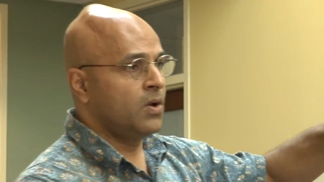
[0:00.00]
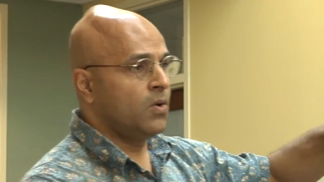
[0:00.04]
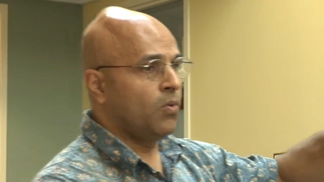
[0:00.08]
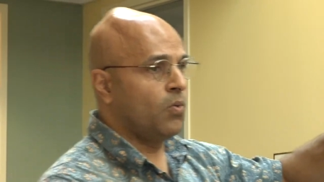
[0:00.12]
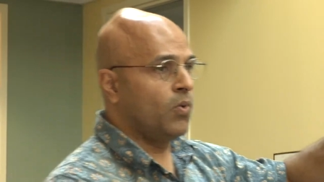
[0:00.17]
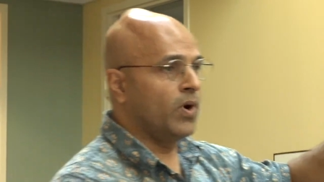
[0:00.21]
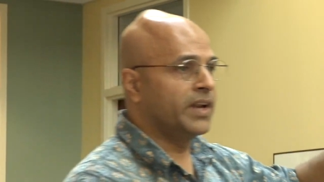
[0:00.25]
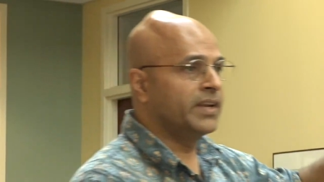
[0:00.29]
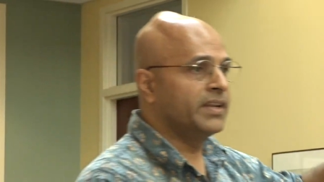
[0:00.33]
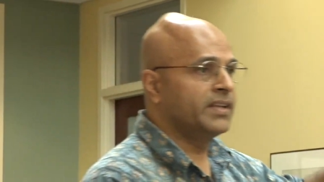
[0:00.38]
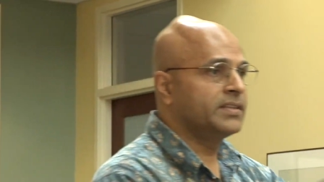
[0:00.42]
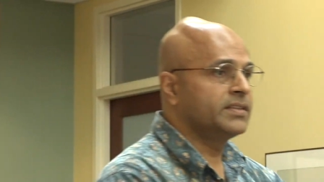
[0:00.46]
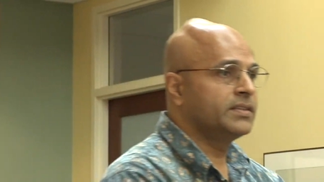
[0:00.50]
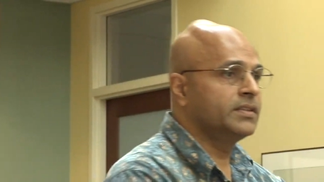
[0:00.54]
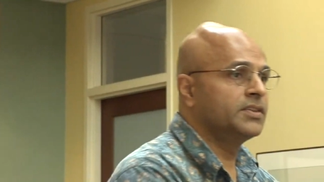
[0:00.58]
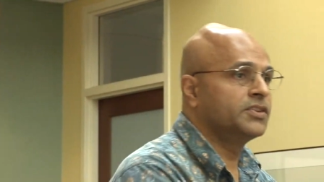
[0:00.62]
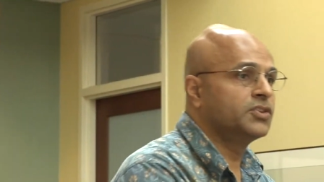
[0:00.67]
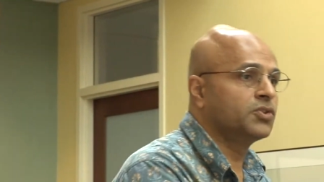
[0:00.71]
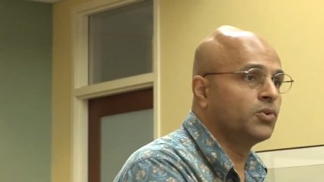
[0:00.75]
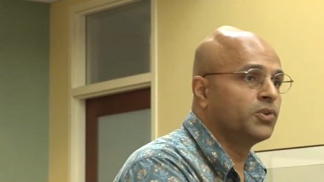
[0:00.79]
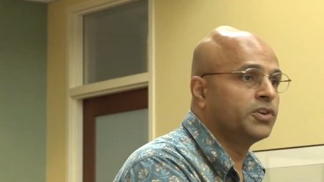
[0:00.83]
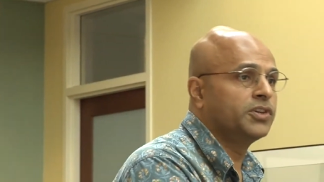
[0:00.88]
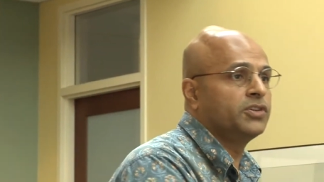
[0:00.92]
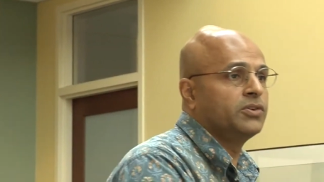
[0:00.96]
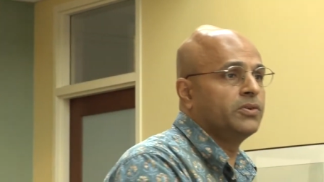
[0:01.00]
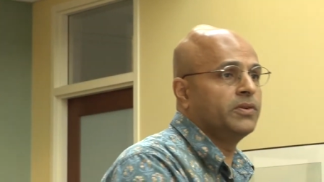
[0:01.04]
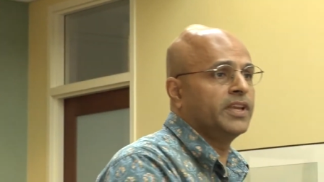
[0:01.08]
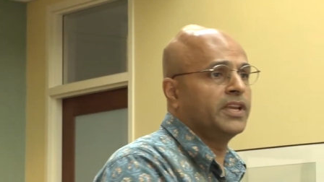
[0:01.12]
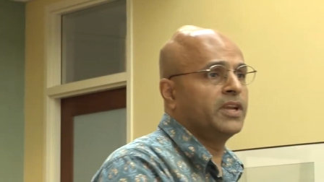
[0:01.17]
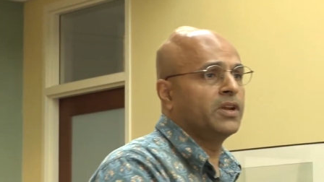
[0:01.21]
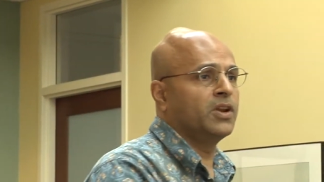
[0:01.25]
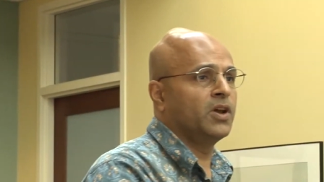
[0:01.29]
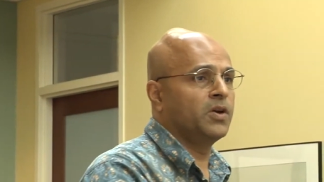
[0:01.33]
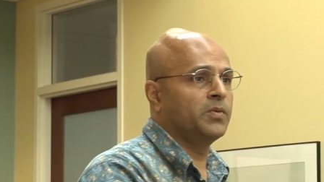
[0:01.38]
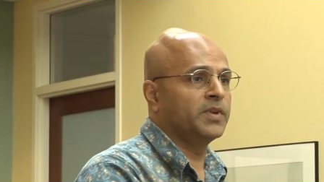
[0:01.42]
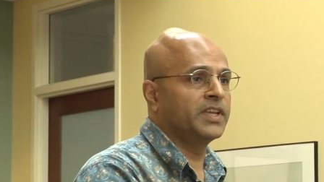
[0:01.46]
One is the
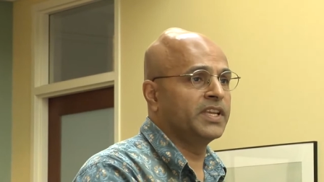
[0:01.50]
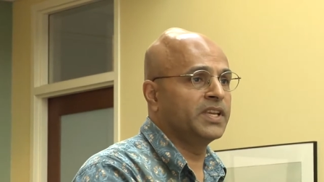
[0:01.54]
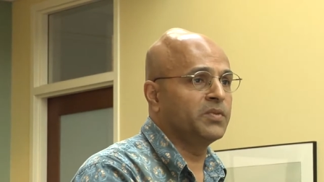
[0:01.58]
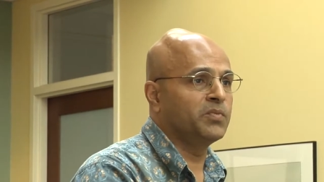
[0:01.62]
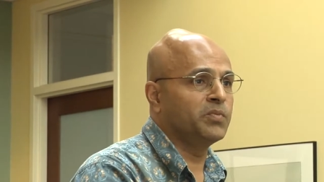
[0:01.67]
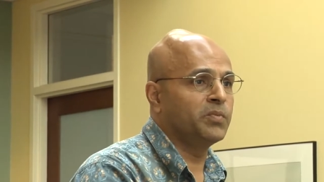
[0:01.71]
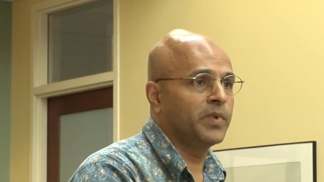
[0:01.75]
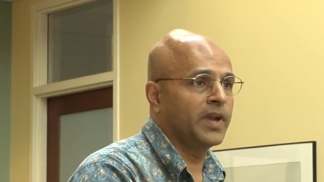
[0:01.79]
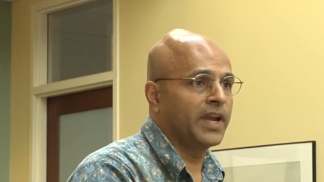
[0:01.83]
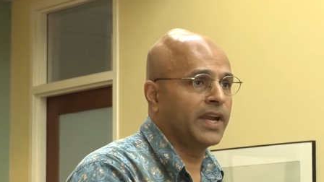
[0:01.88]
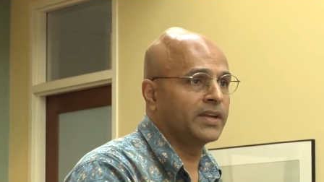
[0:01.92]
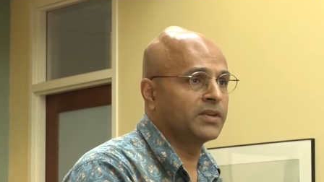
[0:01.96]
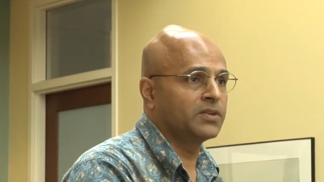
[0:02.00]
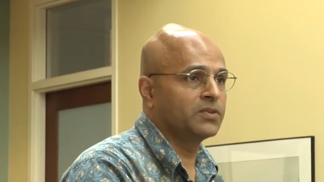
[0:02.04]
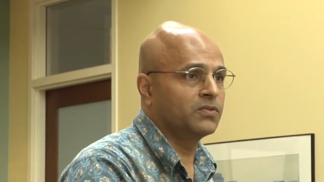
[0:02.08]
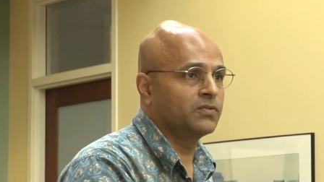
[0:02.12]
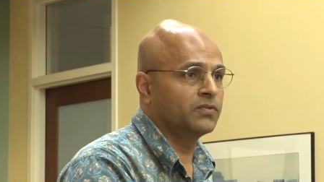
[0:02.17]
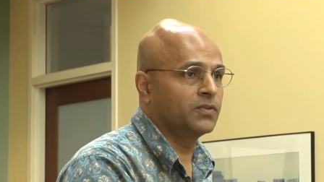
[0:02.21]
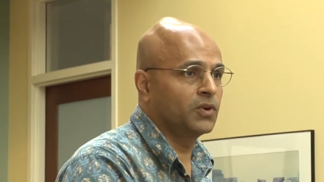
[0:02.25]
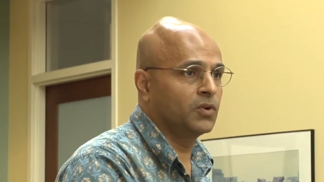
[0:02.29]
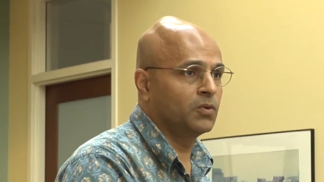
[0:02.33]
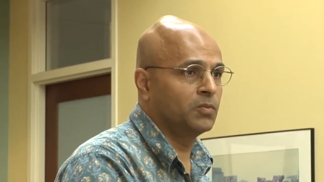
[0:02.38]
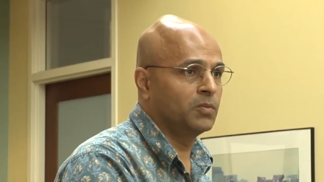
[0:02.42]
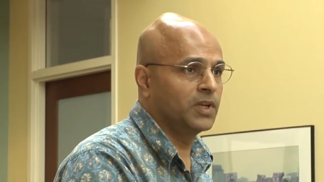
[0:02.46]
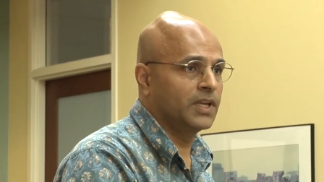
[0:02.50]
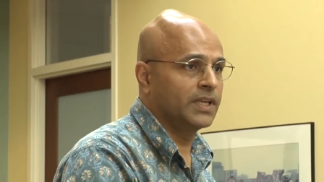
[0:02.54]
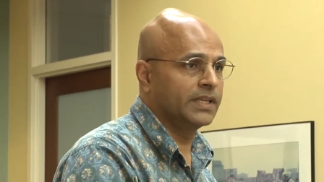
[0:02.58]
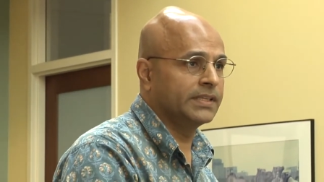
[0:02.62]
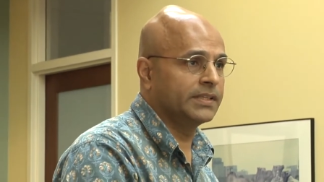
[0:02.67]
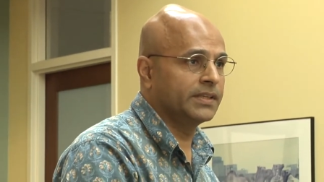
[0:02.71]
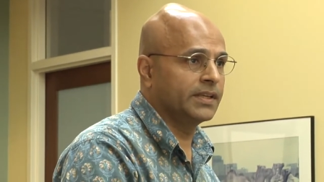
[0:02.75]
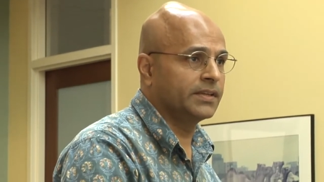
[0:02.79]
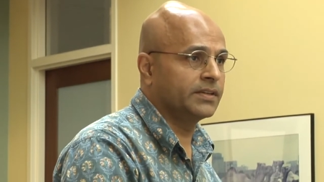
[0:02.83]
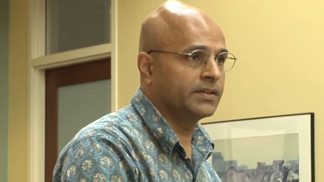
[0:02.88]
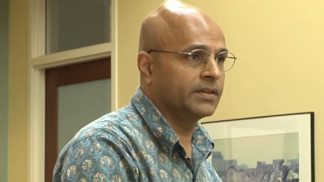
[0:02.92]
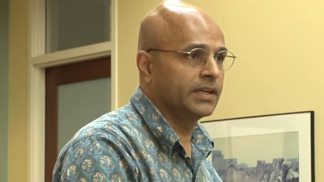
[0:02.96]
socio-economic impact of
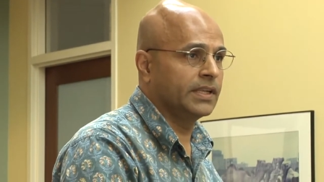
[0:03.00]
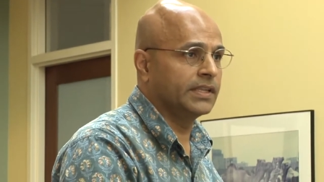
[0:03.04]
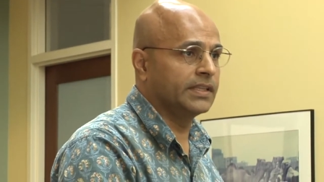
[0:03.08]
globalization,